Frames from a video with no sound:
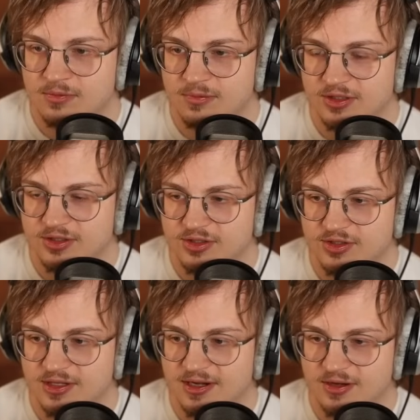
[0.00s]
We can just
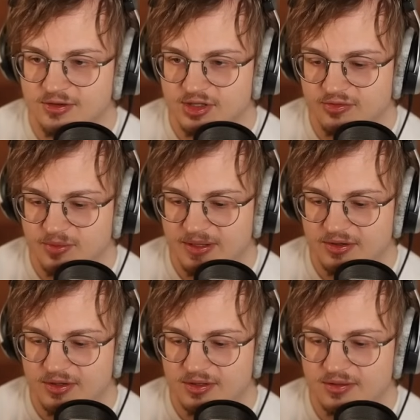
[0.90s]
did I go silver
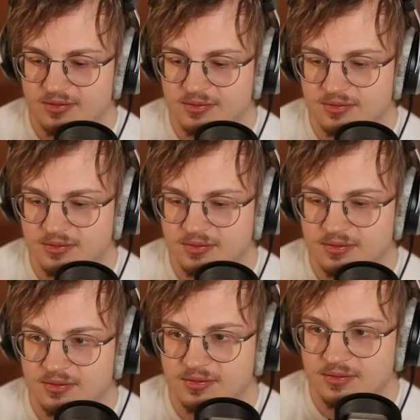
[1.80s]
powder?
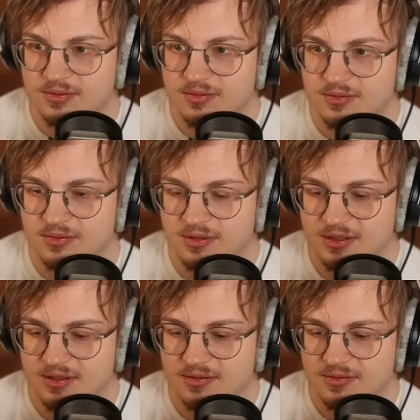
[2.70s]

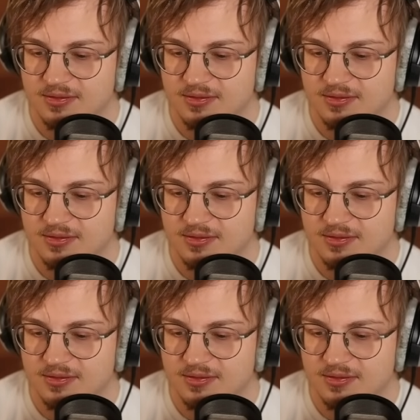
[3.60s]
Yeah.